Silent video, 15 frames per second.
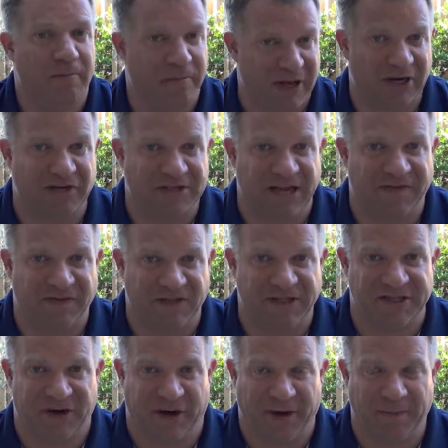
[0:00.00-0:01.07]
Better safe than
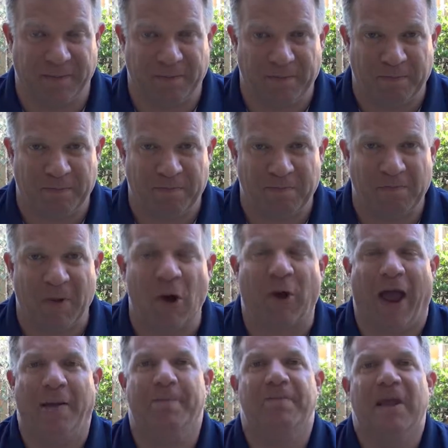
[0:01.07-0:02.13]
sorry.
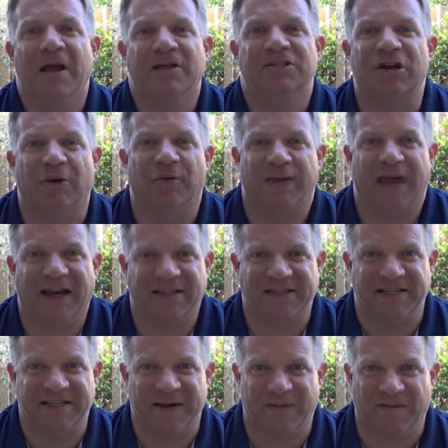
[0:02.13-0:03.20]
Okay, so that is
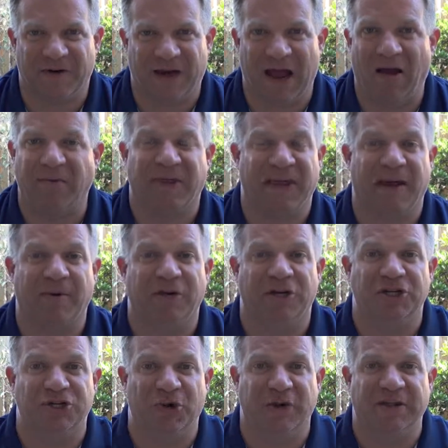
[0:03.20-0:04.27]
the tip for now. I think I'm going to
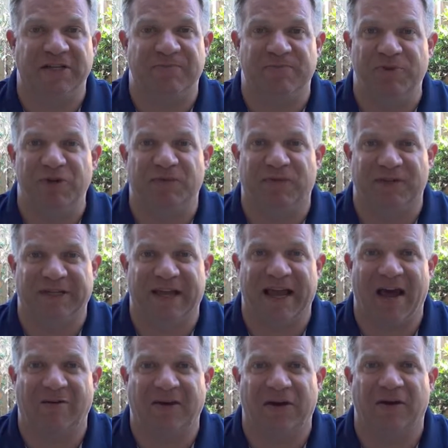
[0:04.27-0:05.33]
enjoy this beautiful day
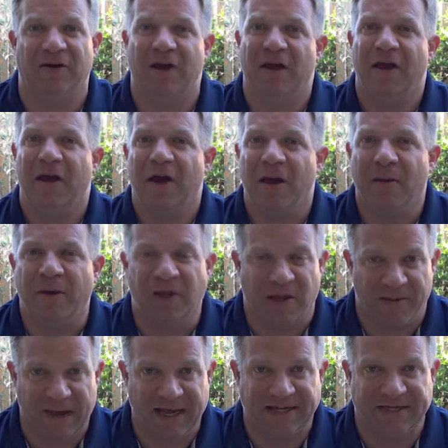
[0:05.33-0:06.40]
out here. In
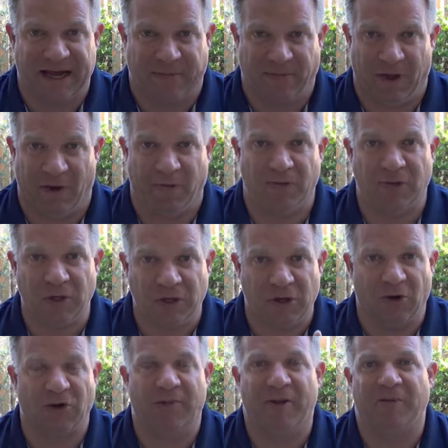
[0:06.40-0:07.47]
the meantime though,
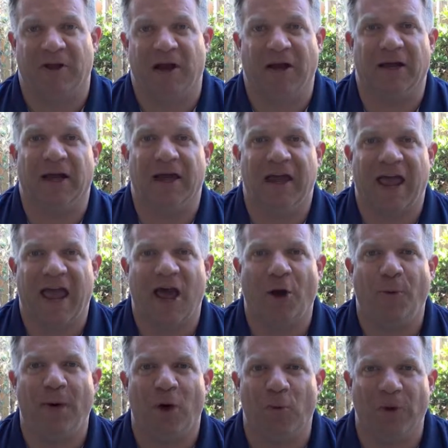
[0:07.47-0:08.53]
go to my blog,
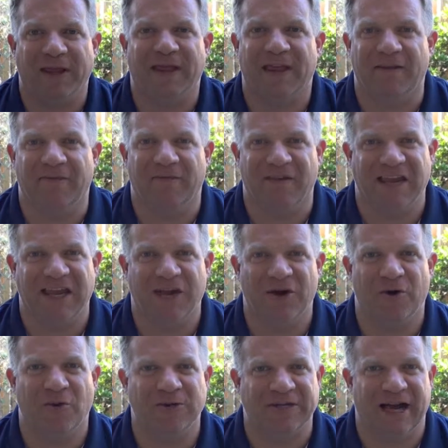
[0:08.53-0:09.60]

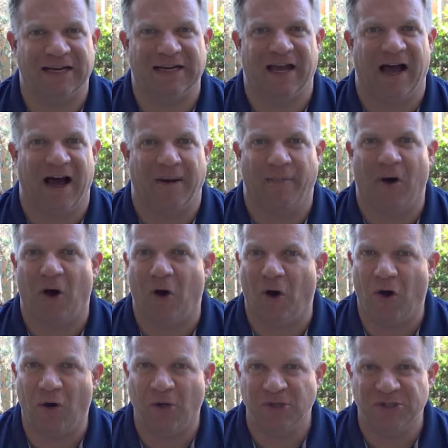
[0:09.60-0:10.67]
helpwithvideo.com.
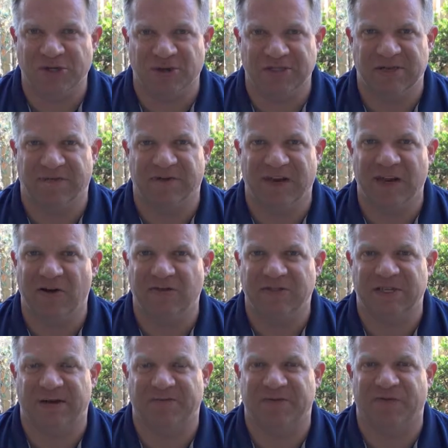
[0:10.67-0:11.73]
All sorts of video
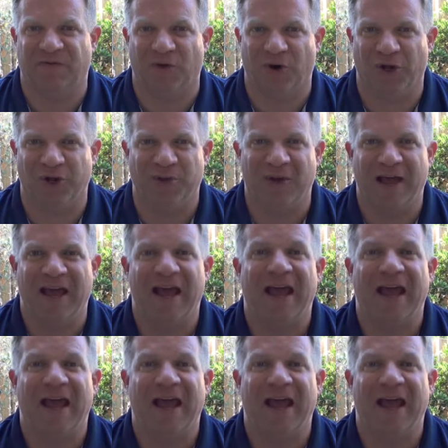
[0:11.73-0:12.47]
tips for you.